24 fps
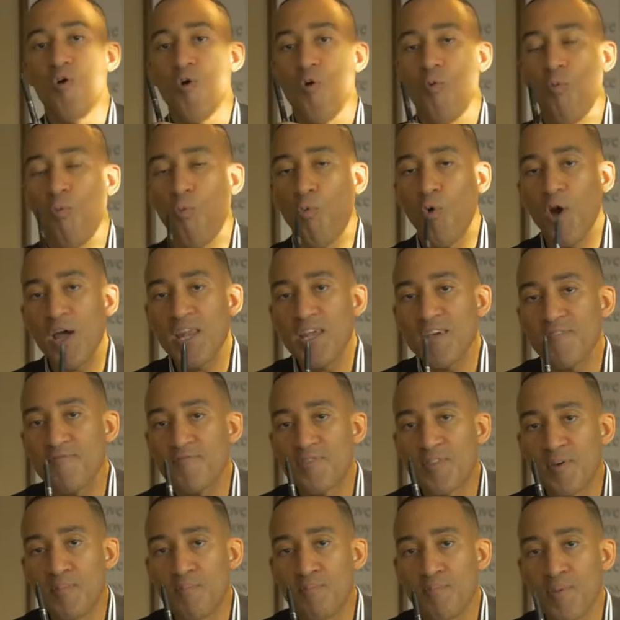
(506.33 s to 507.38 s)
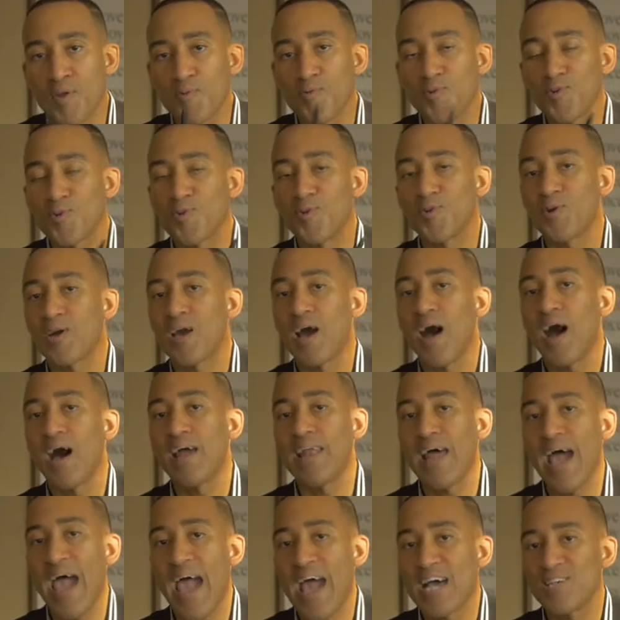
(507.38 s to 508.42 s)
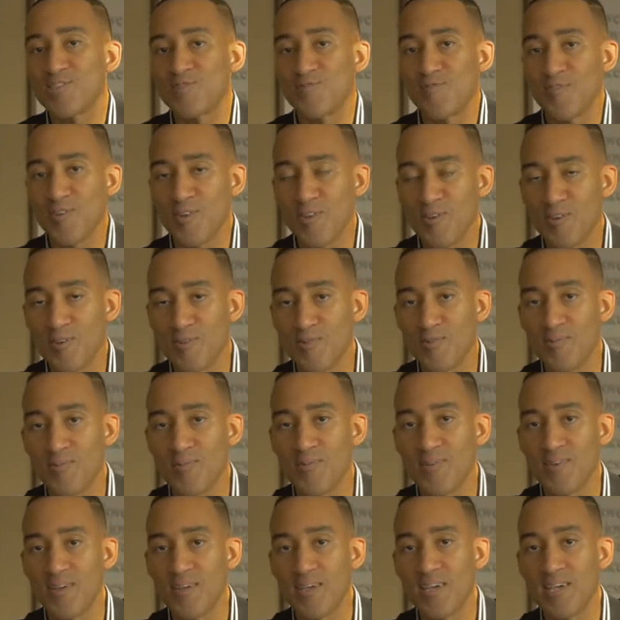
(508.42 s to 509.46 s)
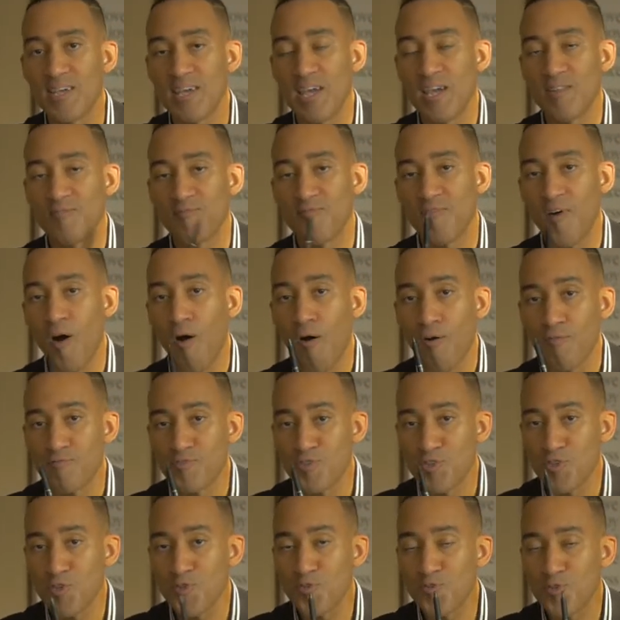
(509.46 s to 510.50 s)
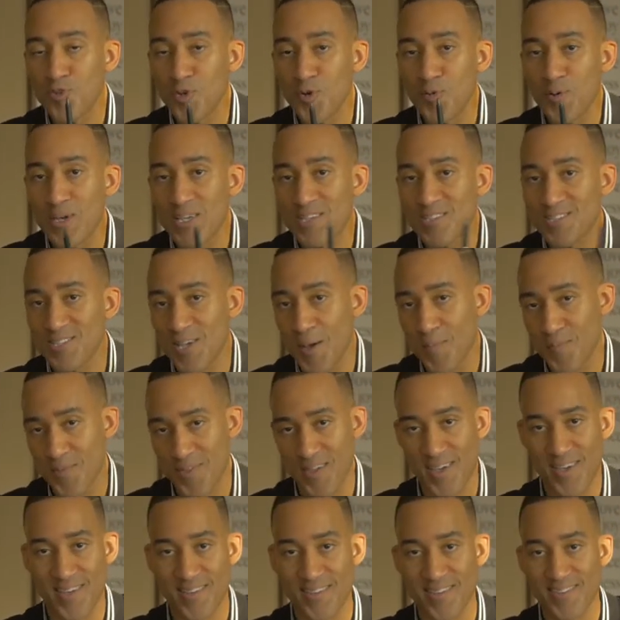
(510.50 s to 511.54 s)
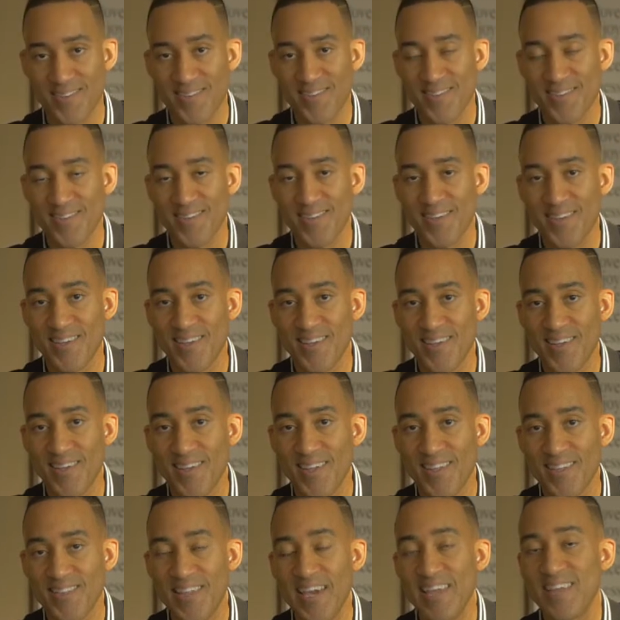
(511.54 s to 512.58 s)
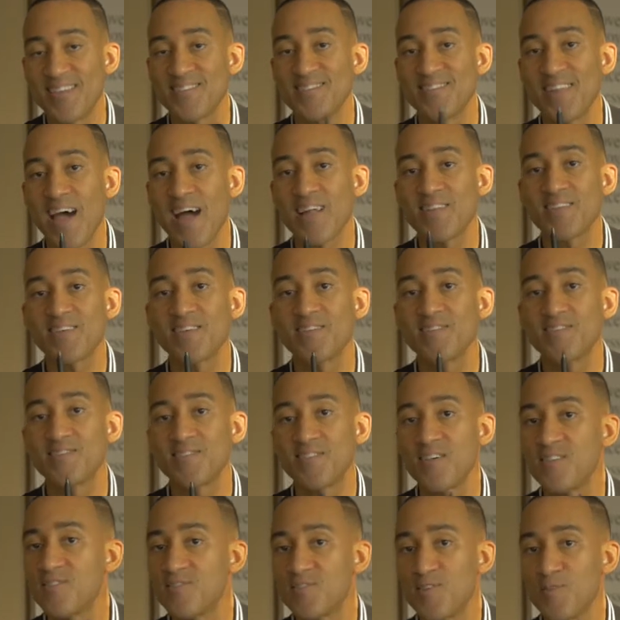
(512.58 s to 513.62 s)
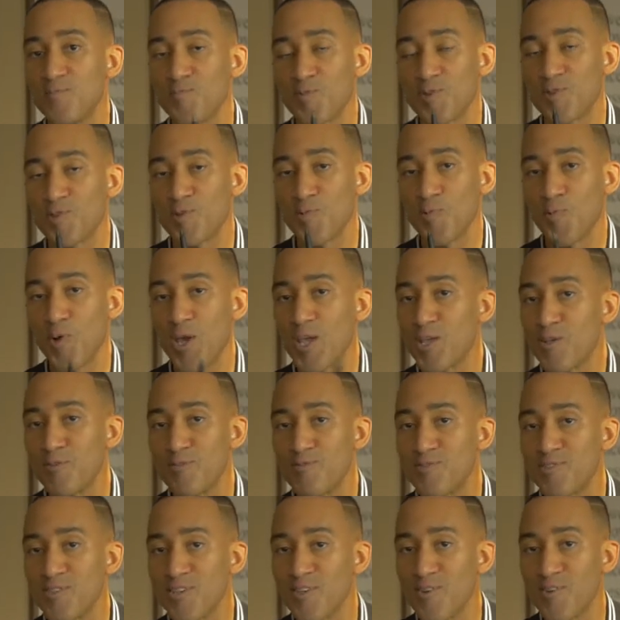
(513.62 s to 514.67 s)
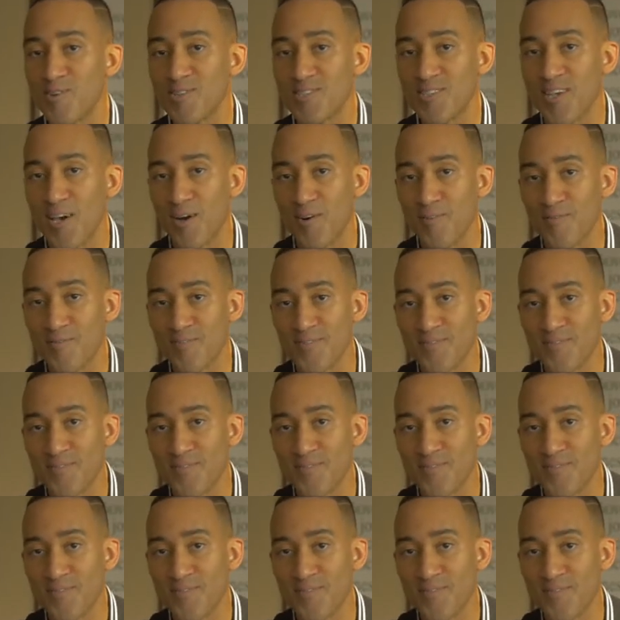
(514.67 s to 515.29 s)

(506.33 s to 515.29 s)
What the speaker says: What if the miracle God has for you involves you doing something that is not consistent with the way you see yourself?